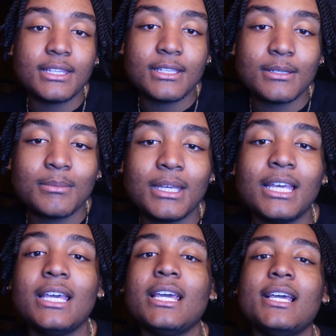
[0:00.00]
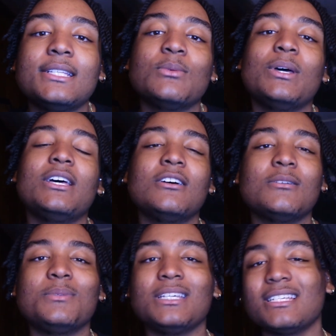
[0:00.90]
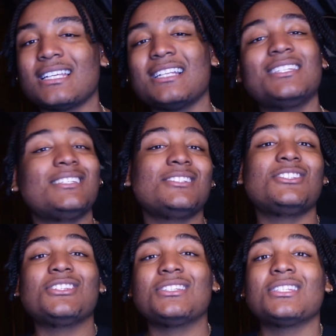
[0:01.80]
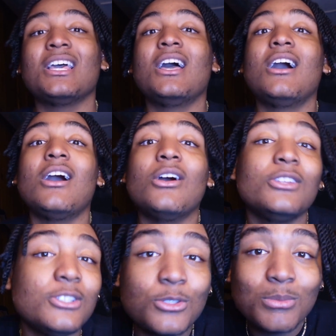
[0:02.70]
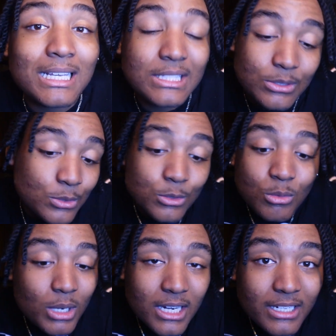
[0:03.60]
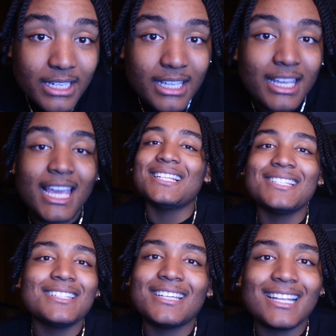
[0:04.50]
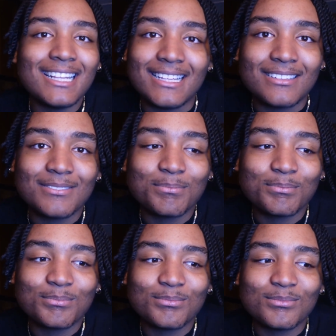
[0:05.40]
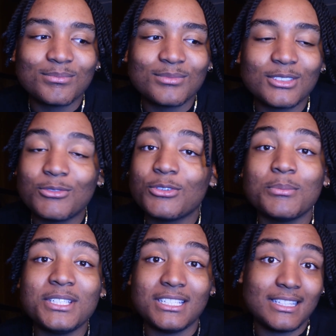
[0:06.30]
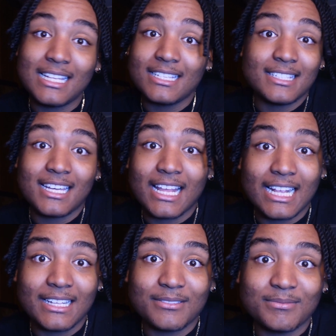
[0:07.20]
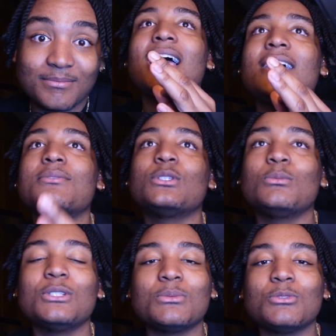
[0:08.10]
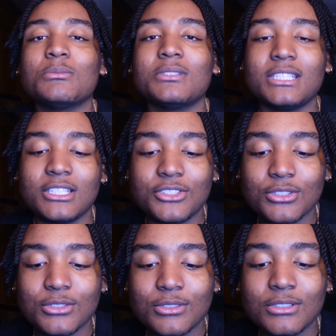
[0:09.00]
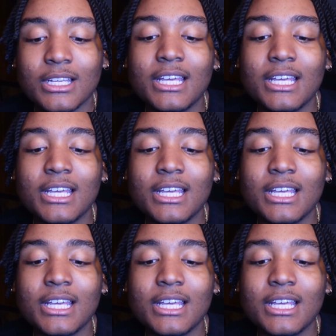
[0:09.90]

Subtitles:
them as well because I tend to just only do my schoolwork. That doesn't cut it. For me, that doesn't cut it. I have so much more potential